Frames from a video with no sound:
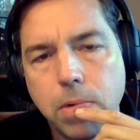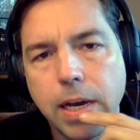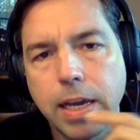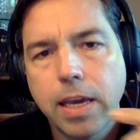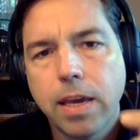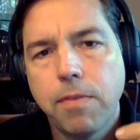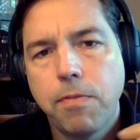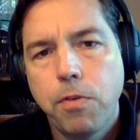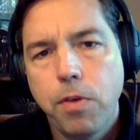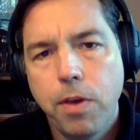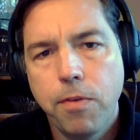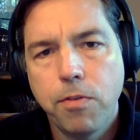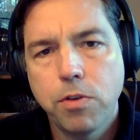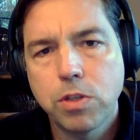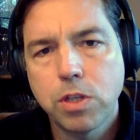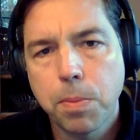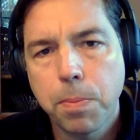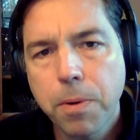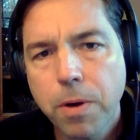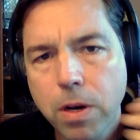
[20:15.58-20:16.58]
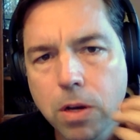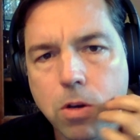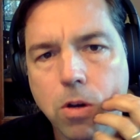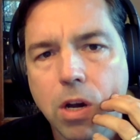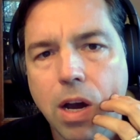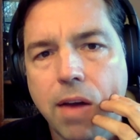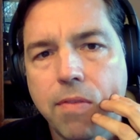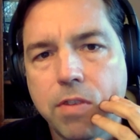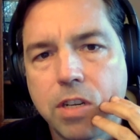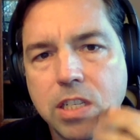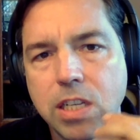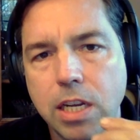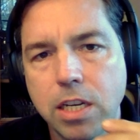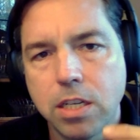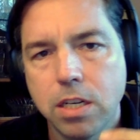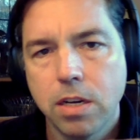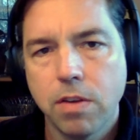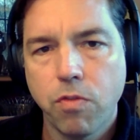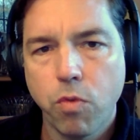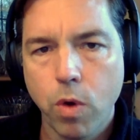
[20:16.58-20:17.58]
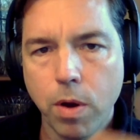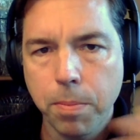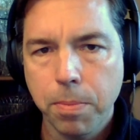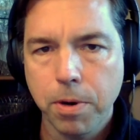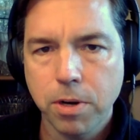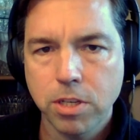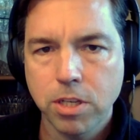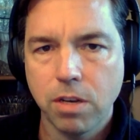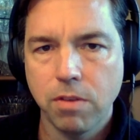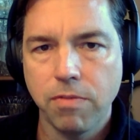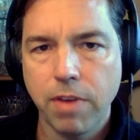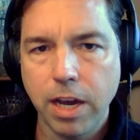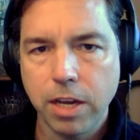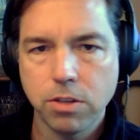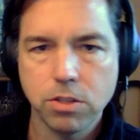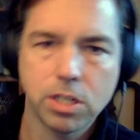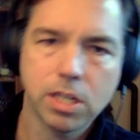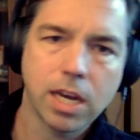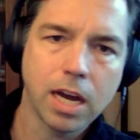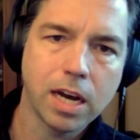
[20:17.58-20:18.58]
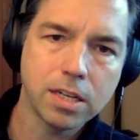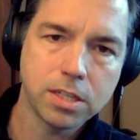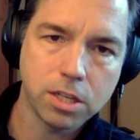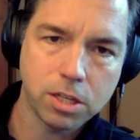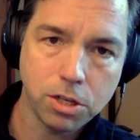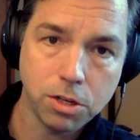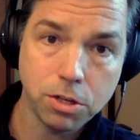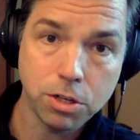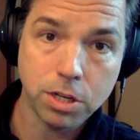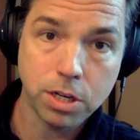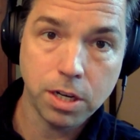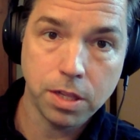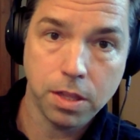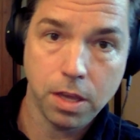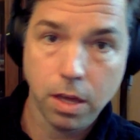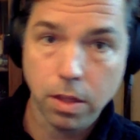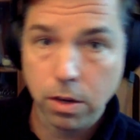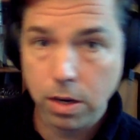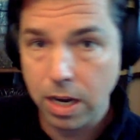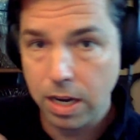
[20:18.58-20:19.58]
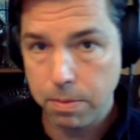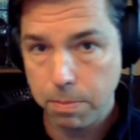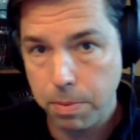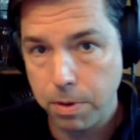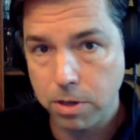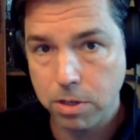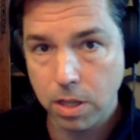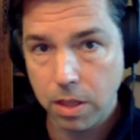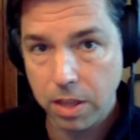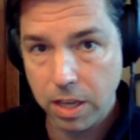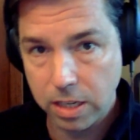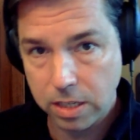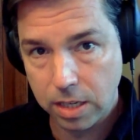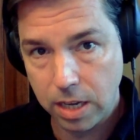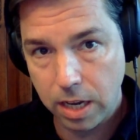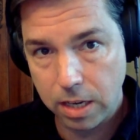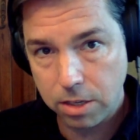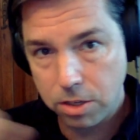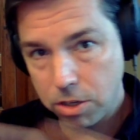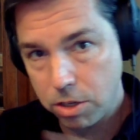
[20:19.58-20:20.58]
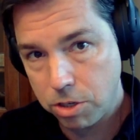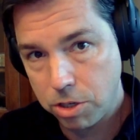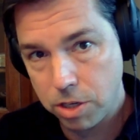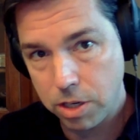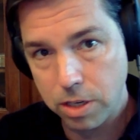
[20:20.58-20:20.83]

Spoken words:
if it was a political conversation, if one person values the Constitution and the other person thinks the Constitution